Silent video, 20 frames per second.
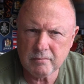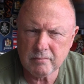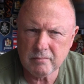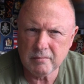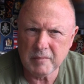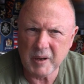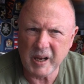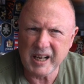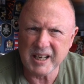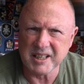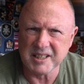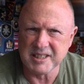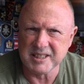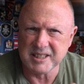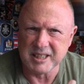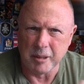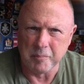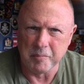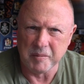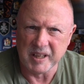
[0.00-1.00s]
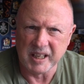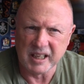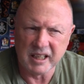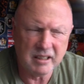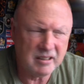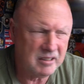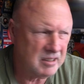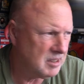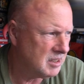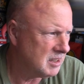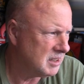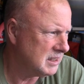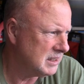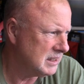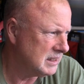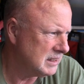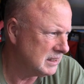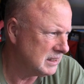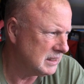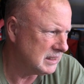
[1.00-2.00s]
but it's something.
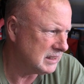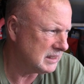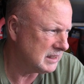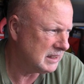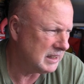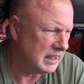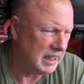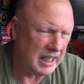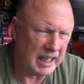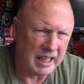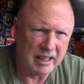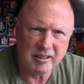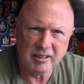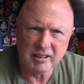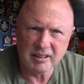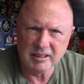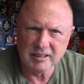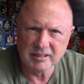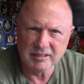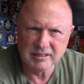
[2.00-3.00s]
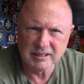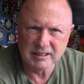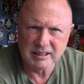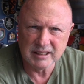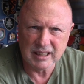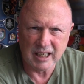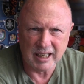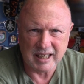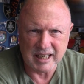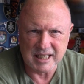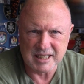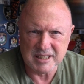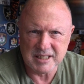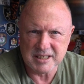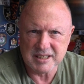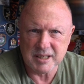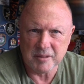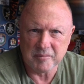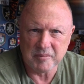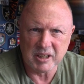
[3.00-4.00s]
Yeah, I guess
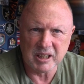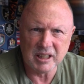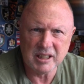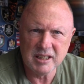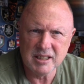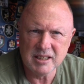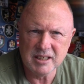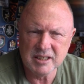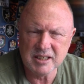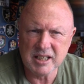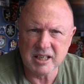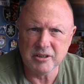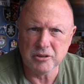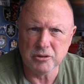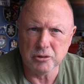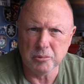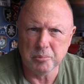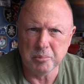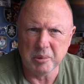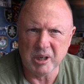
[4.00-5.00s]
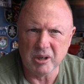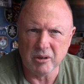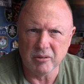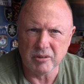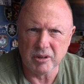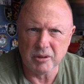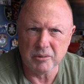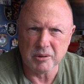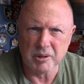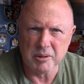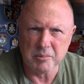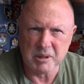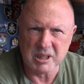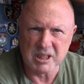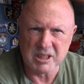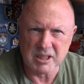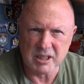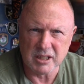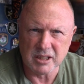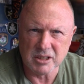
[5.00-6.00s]
it's something. Let's get into a beer review with the
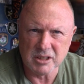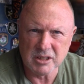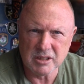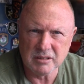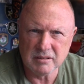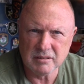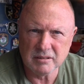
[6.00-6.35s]
BeerSarge.